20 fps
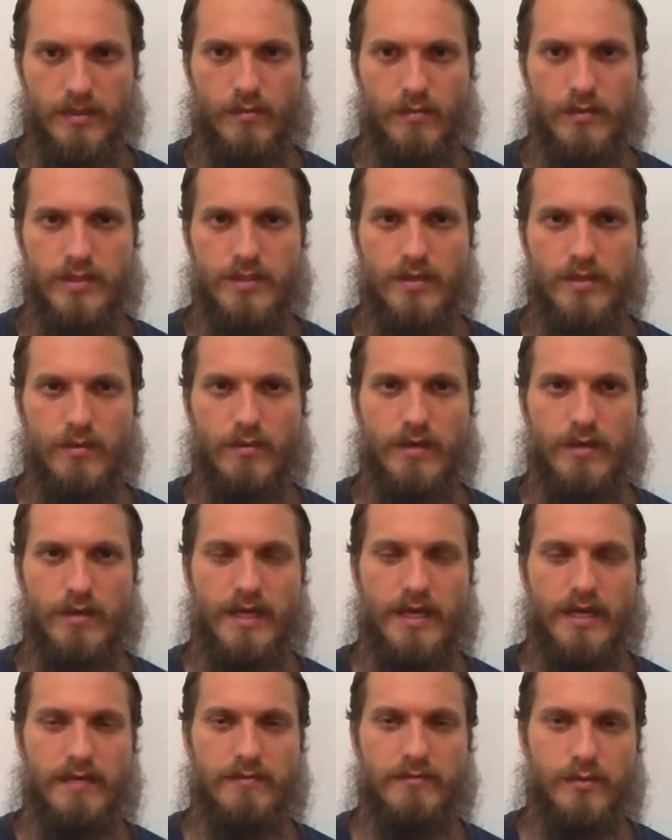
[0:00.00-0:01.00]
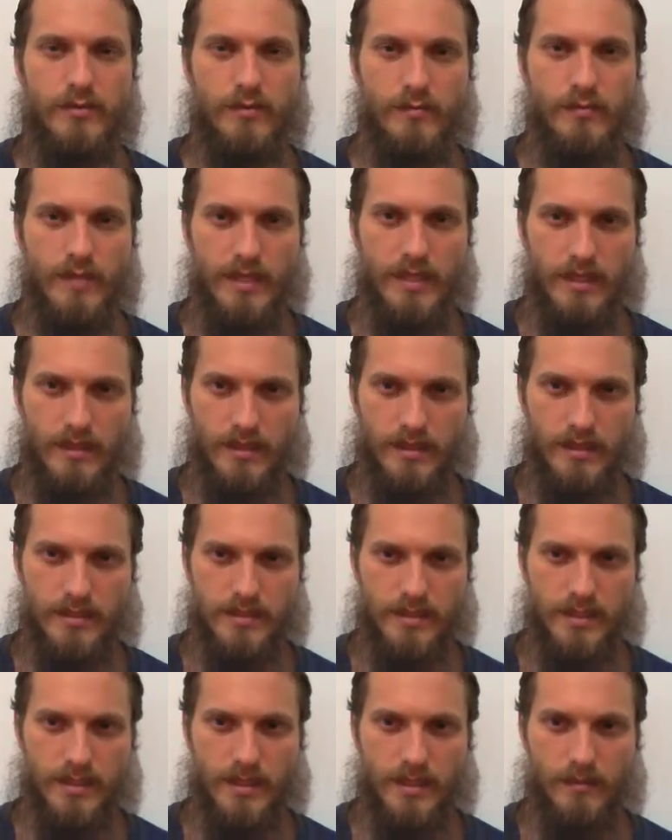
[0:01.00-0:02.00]
We don't want to have too many things
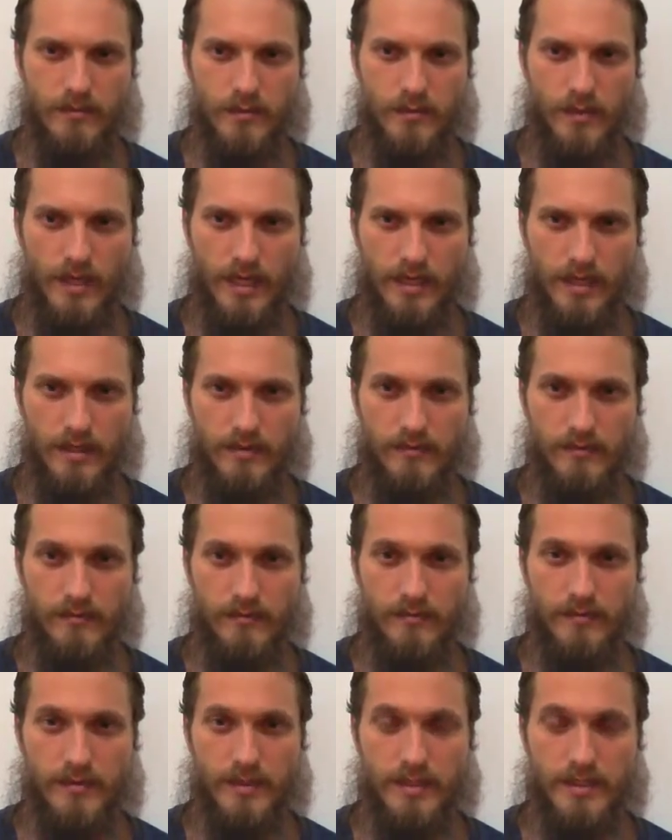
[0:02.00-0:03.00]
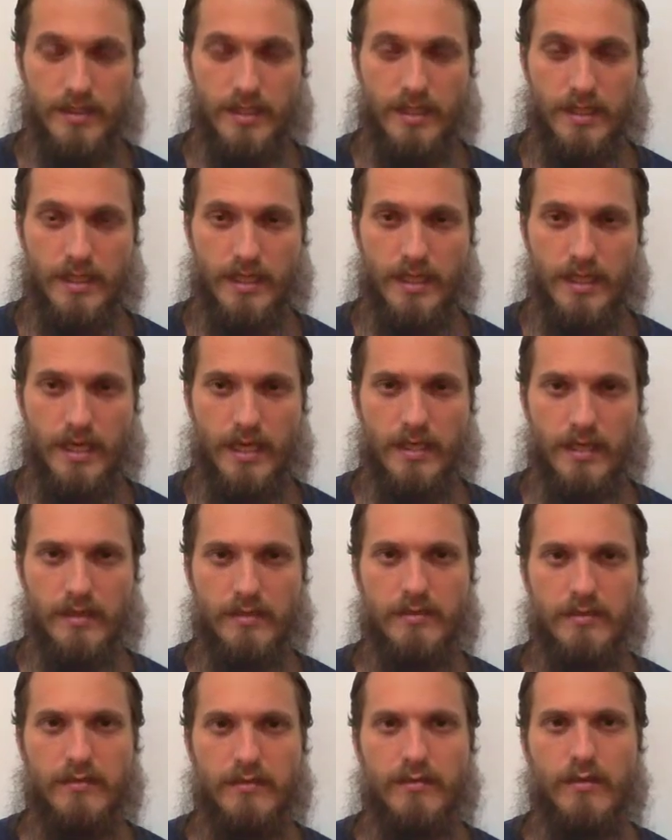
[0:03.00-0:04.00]
to keep track of, because then
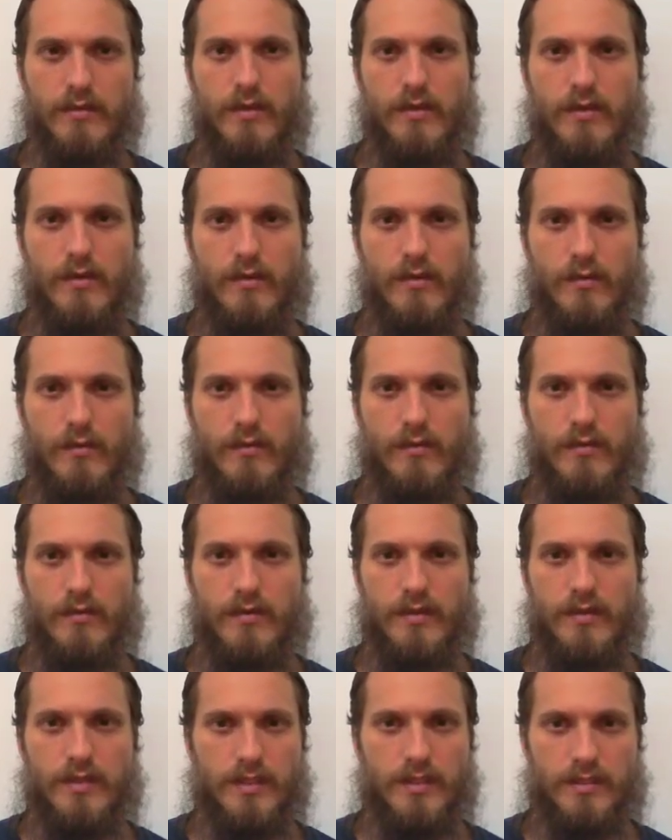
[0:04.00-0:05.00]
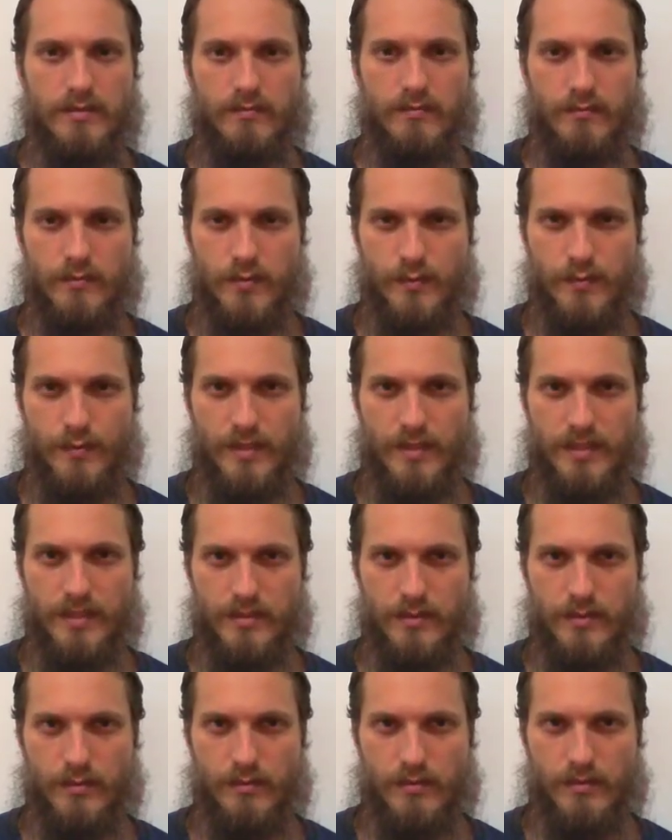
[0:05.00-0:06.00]
again, we're spread
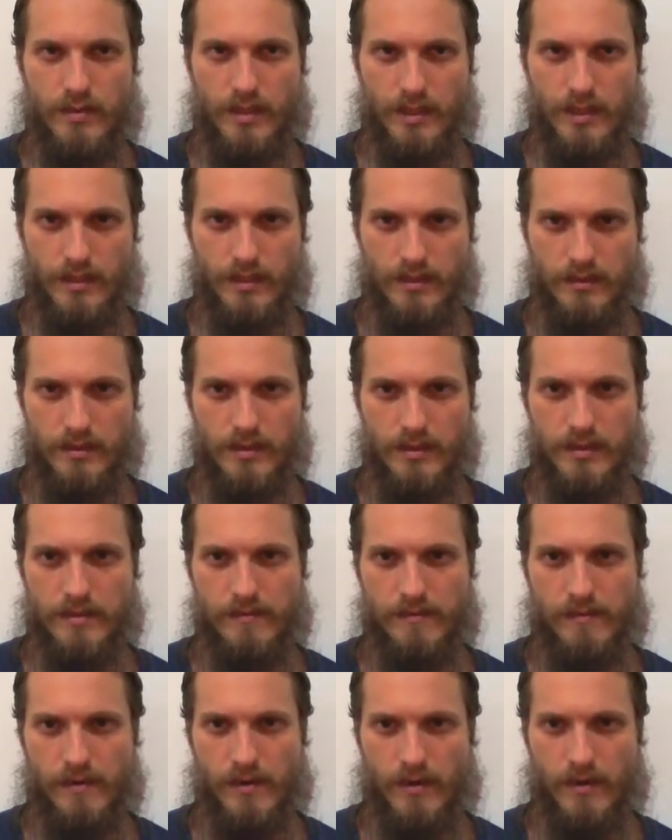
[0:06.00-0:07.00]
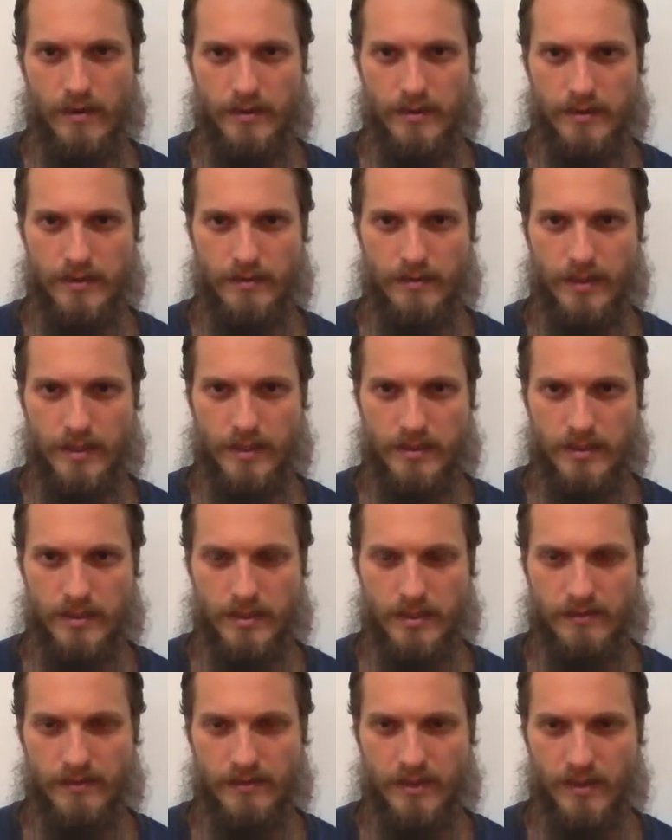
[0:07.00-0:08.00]
too thin. It's very hard to make
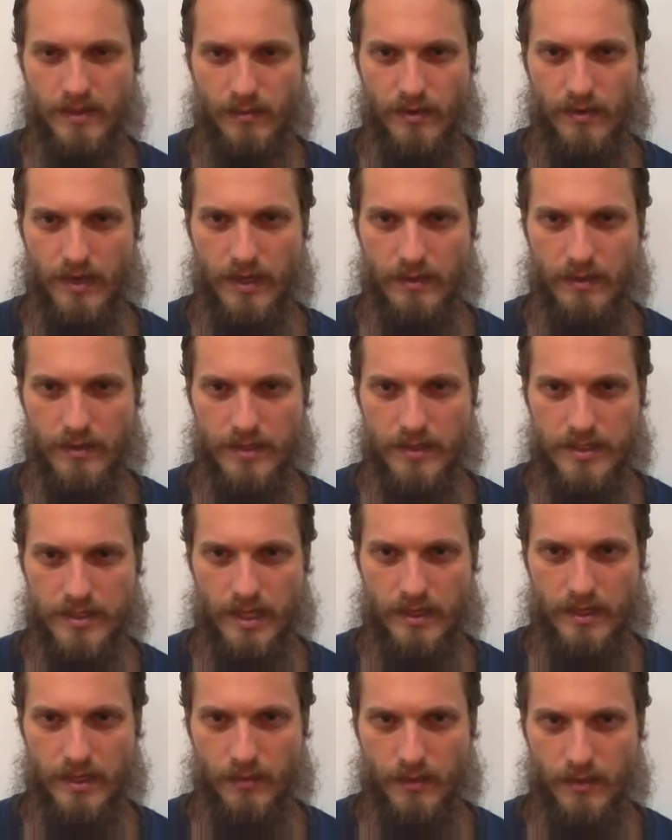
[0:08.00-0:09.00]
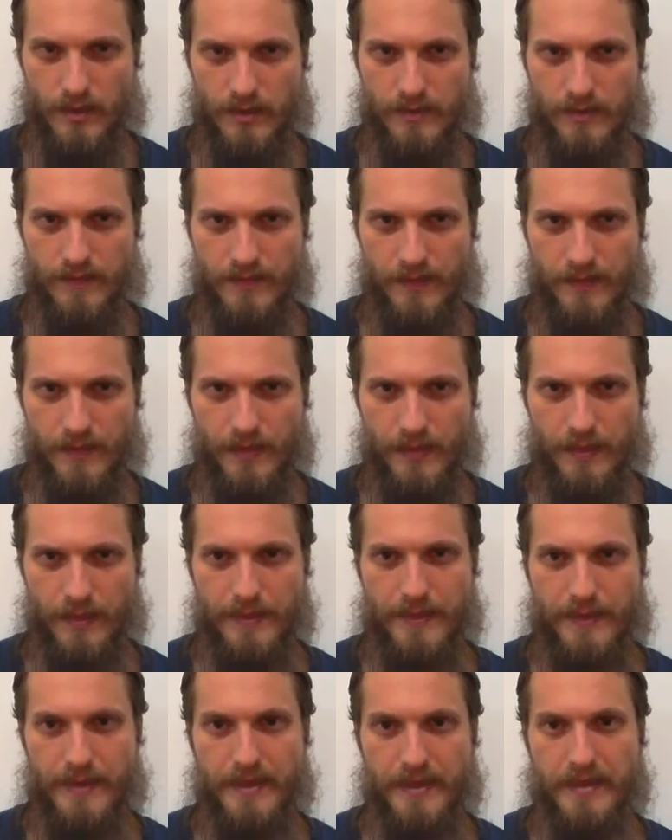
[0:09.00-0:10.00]
significant progress anywhere,
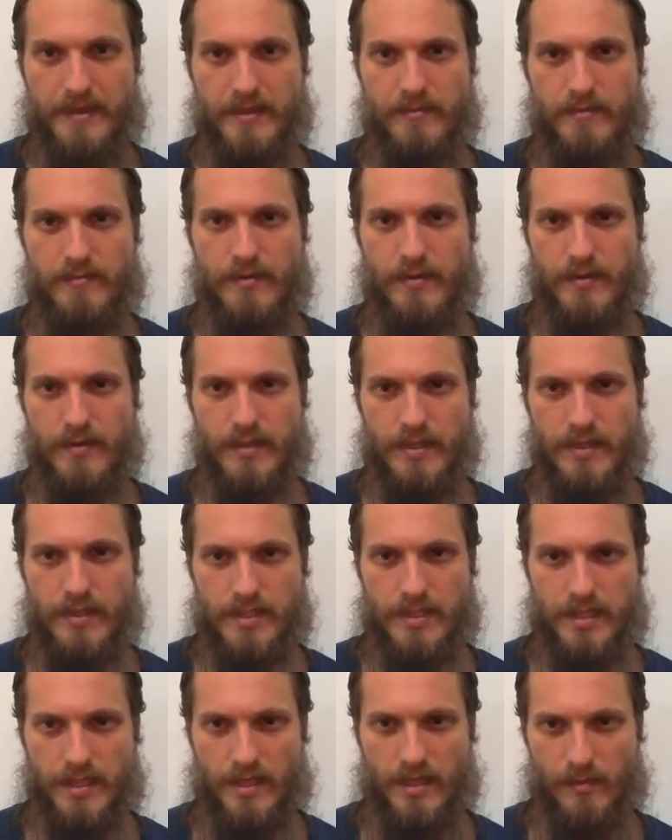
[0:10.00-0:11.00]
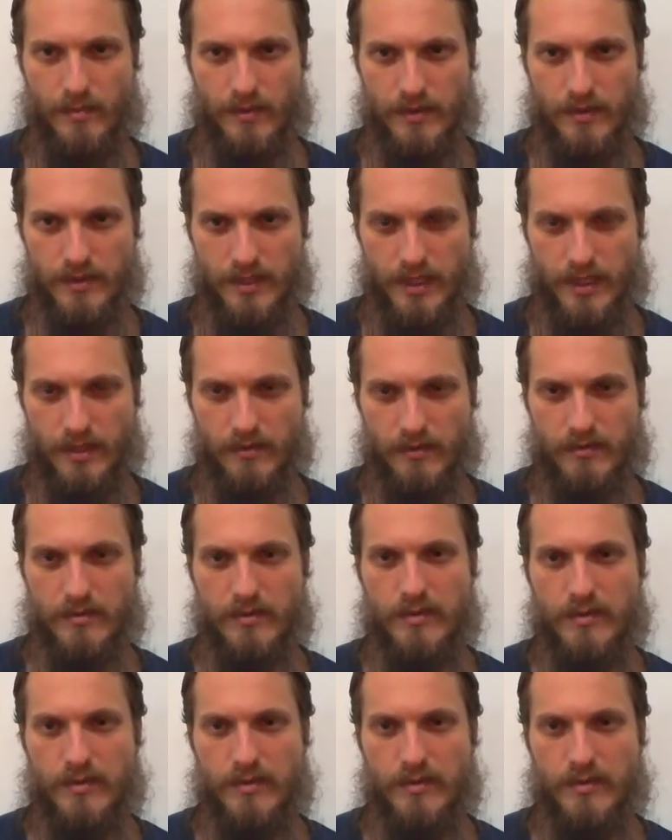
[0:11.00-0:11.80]
and then very easy to get burned out.